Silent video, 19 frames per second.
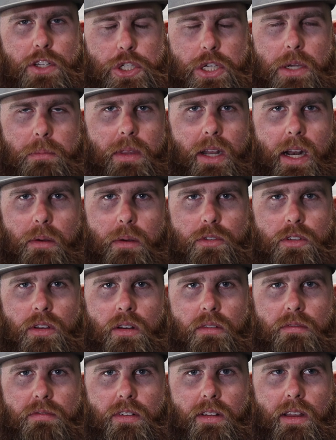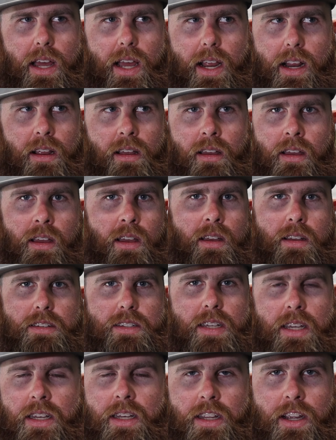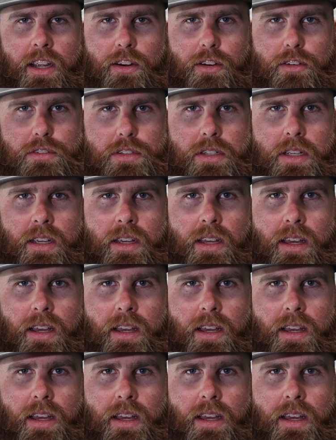ship that I was on for like 10 years.